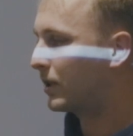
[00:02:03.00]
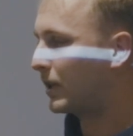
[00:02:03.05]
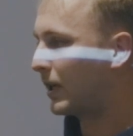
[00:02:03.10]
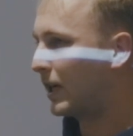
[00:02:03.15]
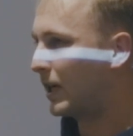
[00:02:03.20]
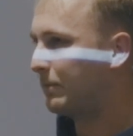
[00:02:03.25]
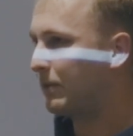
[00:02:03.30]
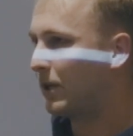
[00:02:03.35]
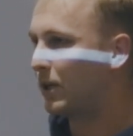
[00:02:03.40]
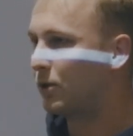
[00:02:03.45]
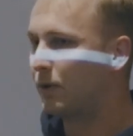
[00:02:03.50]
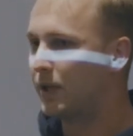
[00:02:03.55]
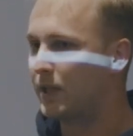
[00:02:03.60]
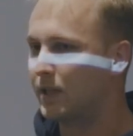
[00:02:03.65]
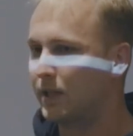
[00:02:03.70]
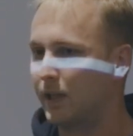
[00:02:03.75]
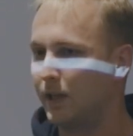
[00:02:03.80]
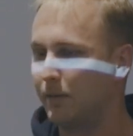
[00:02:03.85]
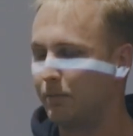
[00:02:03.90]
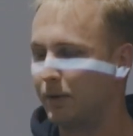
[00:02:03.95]
time
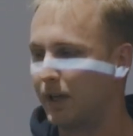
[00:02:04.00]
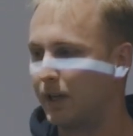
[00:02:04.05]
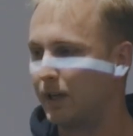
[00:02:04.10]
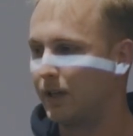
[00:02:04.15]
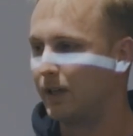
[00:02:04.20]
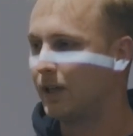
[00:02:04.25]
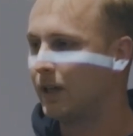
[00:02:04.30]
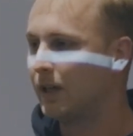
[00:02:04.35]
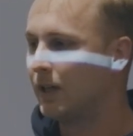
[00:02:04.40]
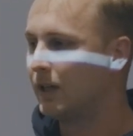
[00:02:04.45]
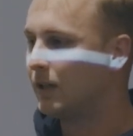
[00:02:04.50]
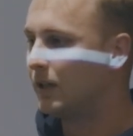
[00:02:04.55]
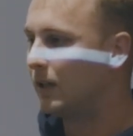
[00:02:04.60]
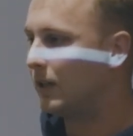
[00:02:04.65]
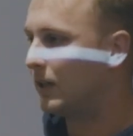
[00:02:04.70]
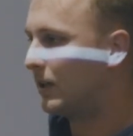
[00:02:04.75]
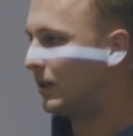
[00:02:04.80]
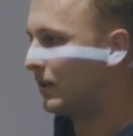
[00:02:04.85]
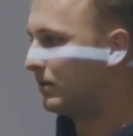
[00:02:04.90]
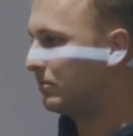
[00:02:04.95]
increasingly by
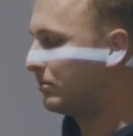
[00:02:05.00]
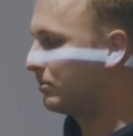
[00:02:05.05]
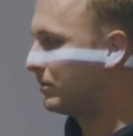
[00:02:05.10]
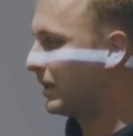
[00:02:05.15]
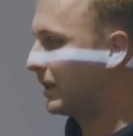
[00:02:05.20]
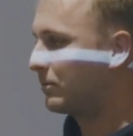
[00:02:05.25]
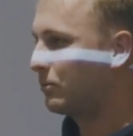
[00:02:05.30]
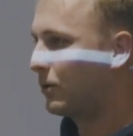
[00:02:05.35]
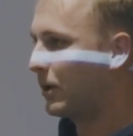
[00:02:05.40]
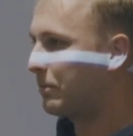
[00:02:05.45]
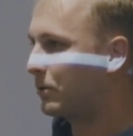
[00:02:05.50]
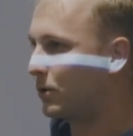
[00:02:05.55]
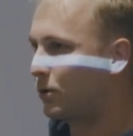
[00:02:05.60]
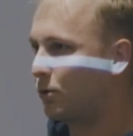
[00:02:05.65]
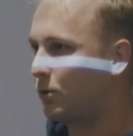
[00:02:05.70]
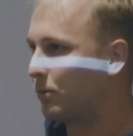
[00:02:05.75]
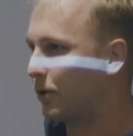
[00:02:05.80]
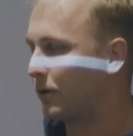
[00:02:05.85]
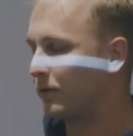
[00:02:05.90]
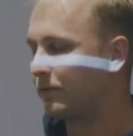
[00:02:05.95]
like Web
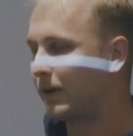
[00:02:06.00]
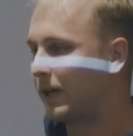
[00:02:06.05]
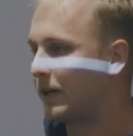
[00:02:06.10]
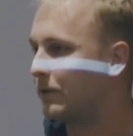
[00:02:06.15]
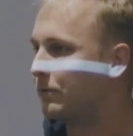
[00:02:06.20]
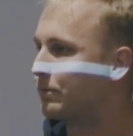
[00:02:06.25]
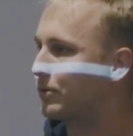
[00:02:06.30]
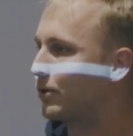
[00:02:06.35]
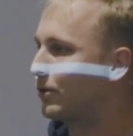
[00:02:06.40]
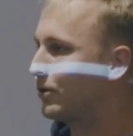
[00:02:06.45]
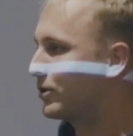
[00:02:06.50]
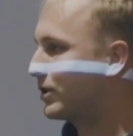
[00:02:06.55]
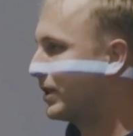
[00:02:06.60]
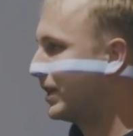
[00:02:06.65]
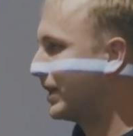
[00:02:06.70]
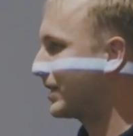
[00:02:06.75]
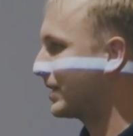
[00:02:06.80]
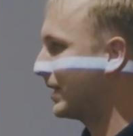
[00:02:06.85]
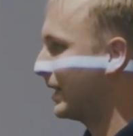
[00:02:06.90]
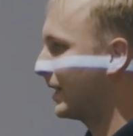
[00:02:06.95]
2.5
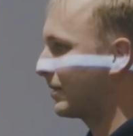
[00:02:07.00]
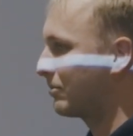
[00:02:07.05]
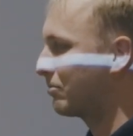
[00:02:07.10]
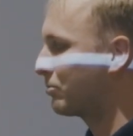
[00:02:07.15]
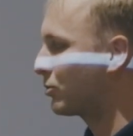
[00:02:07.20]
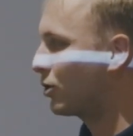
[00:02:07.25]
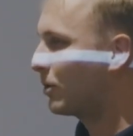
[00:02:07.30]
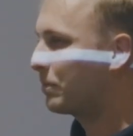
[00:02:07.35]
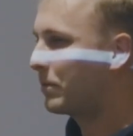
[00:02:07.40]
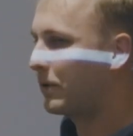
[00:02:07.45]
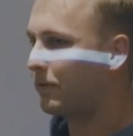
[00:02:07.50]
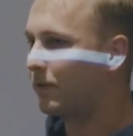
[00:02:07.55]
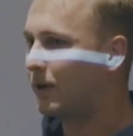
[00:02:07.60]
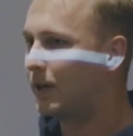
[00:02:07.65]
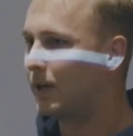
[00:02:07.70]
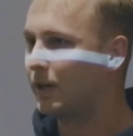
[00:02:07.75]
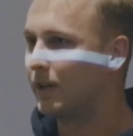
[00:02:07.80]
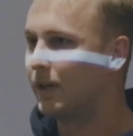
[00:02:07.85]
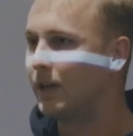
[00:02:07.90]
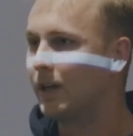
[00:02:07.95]
projects like
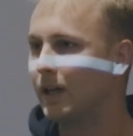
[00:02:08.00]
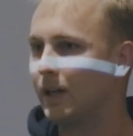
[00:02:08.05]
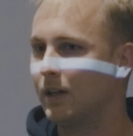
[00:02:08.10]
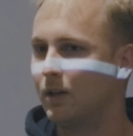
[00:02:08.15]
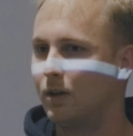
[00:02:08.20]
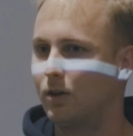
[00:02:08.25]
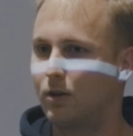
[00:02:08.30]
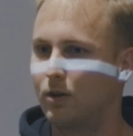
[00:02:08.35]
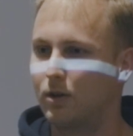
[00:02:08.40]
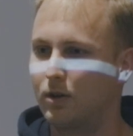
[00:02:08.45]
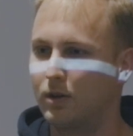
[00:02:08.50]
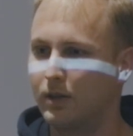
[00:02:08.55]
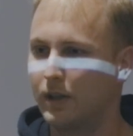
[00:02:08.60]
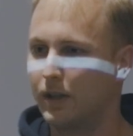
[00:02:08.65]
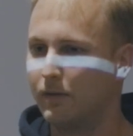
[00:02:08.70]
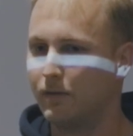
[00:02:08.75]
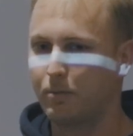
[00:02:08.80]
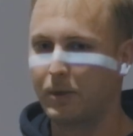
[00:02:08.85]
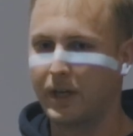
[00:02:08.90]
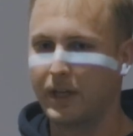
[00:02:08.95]
Shopify, or
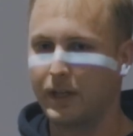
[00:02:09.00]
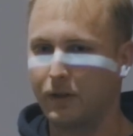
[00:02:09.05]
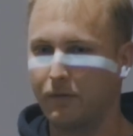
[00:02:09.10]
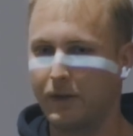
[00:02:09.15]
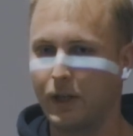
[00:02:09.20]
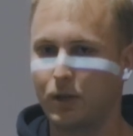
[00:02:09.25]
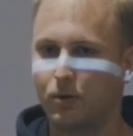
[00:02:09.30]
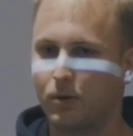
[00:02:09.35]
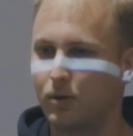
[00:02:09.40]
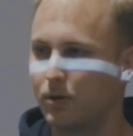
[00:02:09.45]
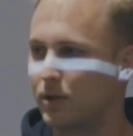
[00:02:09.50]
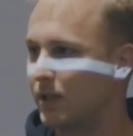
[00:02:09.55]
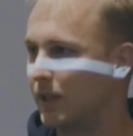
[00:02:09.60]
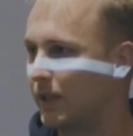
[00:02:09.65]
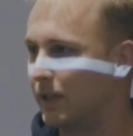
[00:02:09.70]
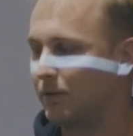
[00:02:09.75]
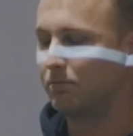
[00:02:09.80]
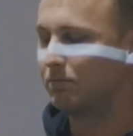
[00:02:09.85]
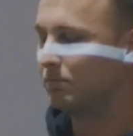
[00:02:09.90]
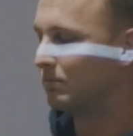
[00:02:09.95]
even by individuals.
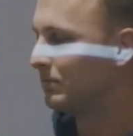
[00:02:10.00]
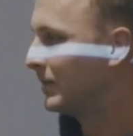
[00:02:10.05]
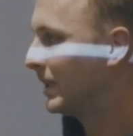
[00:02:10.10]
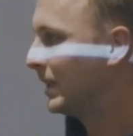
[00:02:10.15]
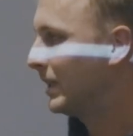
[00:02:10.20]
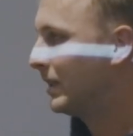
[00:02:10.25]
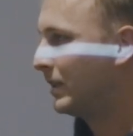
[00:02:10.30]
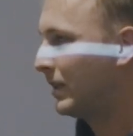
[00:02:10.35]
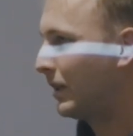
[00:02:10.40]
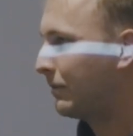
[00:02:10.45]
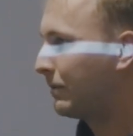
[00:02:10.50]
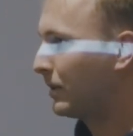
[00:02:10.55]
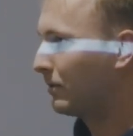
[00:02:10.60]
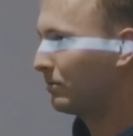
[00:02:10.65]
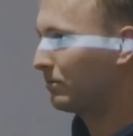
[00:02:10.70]
Like I think